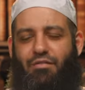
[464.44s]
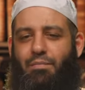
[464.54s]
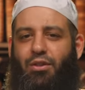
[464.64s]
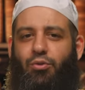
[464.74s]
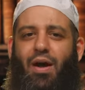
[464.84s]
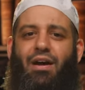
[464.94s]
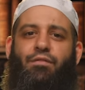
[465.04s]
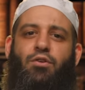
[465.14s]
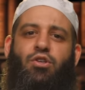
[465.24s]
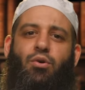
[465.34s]
I've made dua
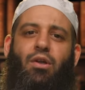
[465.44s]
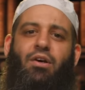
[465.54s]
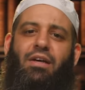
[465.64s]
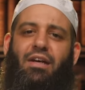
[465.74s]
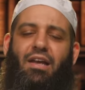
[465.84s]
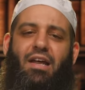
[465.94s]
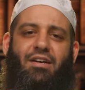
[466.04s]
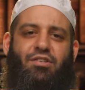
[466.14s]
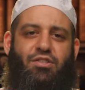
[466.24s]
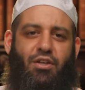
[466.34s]
for so long and Allah
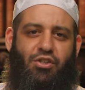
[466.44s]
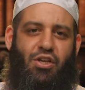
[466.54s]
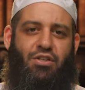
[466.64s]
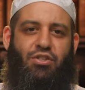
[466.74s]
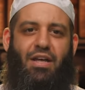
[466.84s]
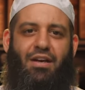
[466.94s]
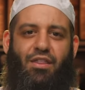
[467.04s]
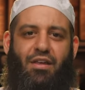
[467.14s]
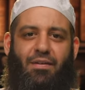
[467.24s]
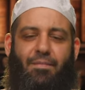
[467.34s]
has not changed
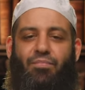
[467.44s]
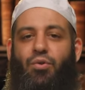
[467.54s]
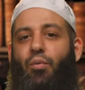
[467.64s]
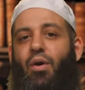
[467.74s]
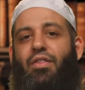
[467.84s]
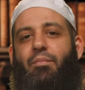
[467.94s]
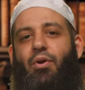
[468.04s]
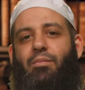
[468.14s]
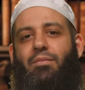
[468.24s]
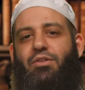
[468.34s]
anything. Well, the
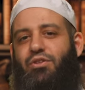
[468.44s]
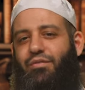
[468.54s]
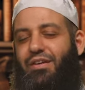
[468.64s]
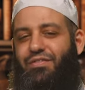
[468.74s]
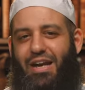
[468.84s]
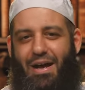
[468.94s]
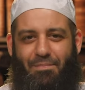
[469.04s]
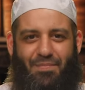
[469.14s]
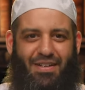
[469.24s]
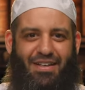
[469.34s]
problem is you've given
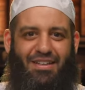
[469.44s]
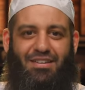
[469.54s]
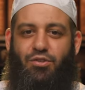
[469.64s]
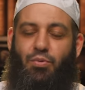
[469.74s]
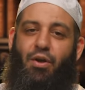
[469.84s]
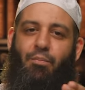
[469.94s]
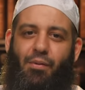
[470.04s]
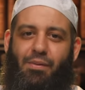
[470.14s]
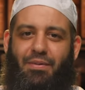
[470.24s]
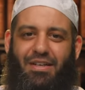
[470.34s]
up. That's where your
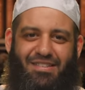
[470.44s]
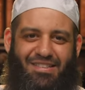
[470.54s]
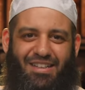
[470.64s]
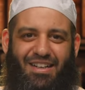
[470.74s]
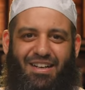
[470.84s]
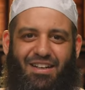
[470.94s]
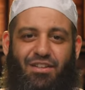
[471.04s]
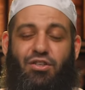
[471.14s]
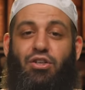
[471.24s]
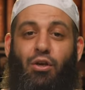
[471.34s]
problem is.
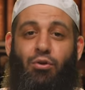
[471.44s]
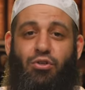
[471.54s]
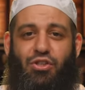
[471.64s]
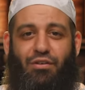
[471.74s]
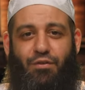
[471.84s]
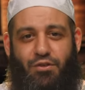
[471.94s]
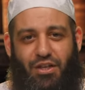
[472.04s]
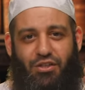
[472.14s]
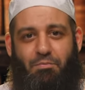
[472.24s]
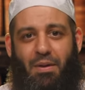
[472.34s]
The solution for
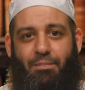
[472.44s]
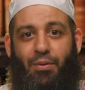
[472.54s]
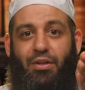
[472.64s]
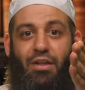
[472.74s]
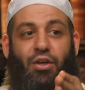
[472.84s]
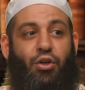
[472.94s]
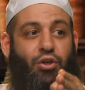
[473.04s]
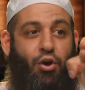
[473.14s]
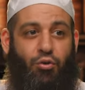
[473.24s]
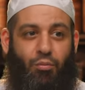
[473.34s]
such people,
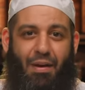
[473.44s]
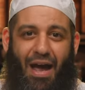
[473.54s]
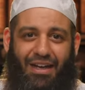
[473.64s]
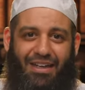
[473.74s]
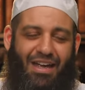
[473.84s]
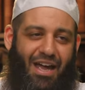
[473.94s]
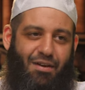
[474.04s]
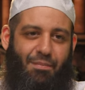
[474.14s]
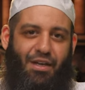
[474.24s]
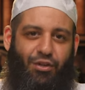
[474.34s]
go back
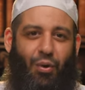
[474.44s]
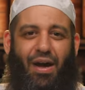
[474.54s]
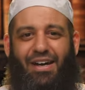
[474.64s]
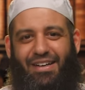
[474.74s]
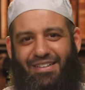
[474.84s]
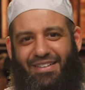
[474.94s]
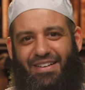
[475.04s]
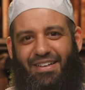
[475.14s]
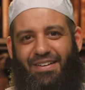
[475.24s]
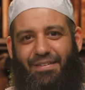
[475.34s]
and make dua
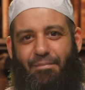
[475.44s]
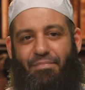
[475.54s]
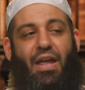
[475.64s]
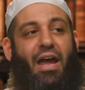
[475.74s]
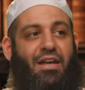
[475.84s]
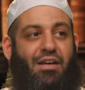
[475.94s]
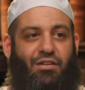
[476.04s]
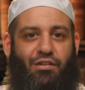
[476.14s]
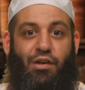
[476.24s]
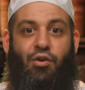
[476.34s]
and
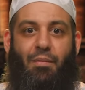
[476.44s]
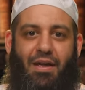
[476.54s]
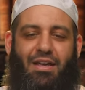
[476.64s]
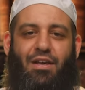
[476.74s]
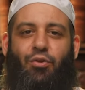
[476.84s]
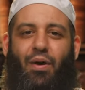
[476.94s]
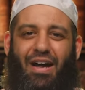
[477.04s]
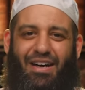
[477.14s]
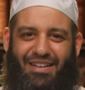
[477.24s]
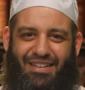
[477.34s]
continue making
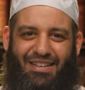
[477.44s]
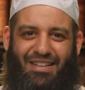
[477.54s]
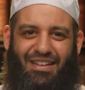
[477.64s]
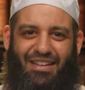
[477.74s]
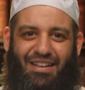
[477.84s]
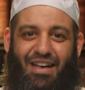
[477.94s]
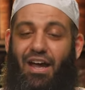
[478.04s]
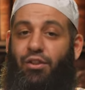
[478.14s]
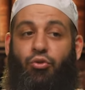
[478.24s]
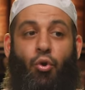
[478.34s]
dua
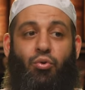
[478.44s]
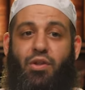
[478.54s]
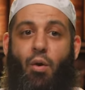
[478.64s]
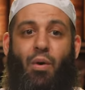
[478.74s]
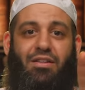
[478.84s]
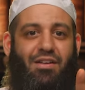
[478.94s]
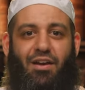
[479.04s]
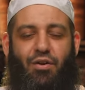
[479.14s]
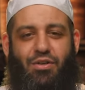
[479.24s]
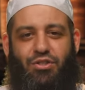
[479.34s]
and don't await
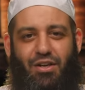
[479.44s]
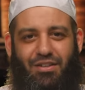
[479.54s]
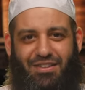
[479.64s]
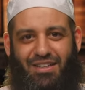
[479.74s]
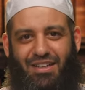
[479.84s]
any result.